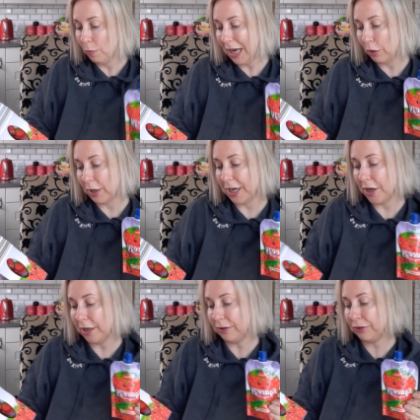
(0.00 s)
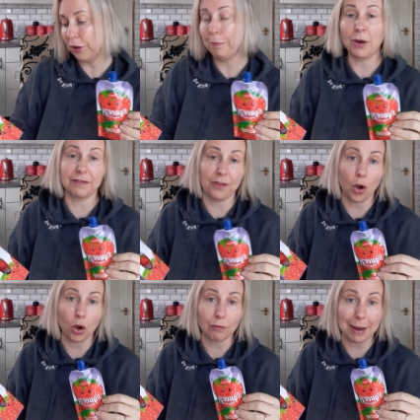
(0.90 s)
we're looking at
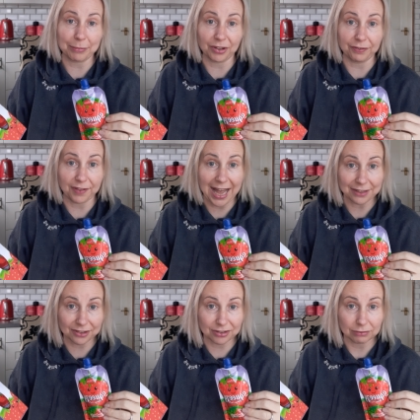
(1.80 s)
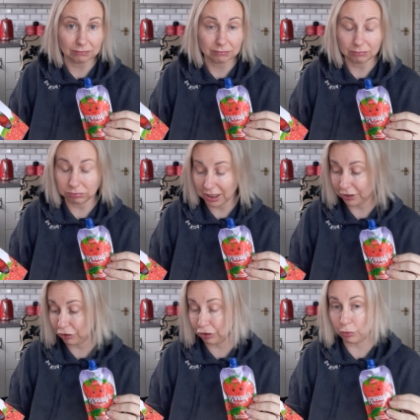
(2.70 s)
2.4 grams of fat,
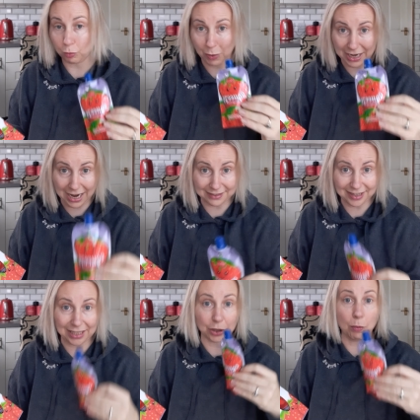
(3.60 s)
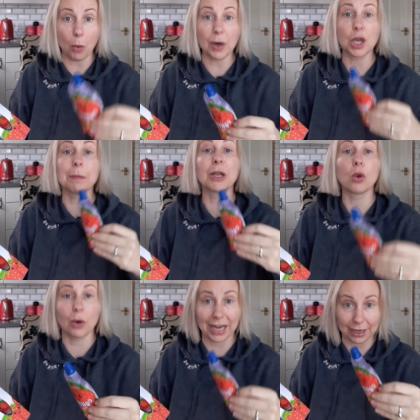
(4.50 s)
which when I tell you what we're going to be
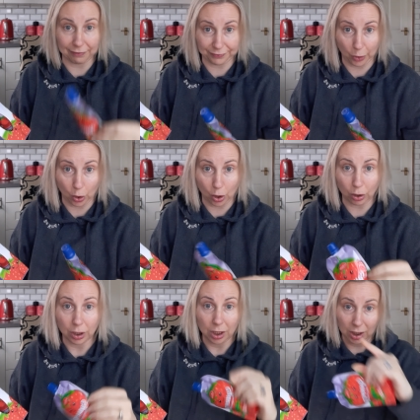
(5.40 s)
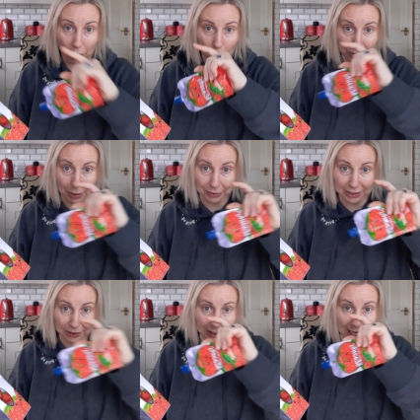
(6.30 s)
looking for on our
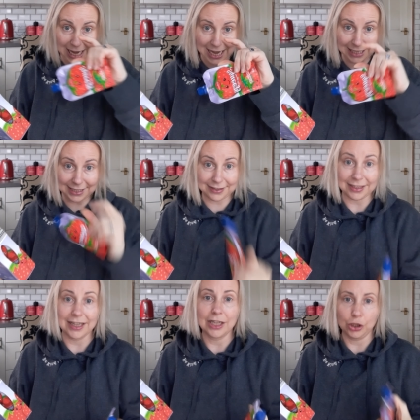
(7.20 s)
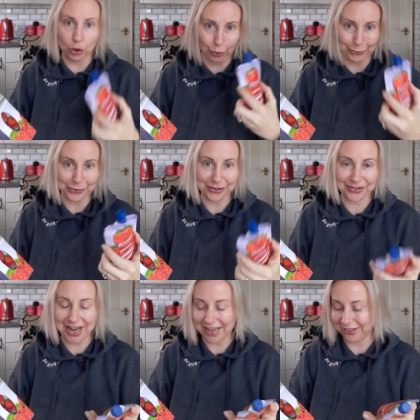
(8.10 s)
little guide, you'll
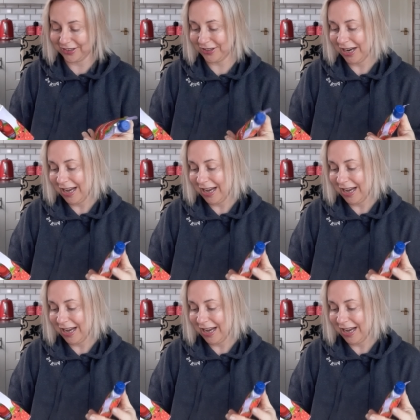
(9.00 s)
understand.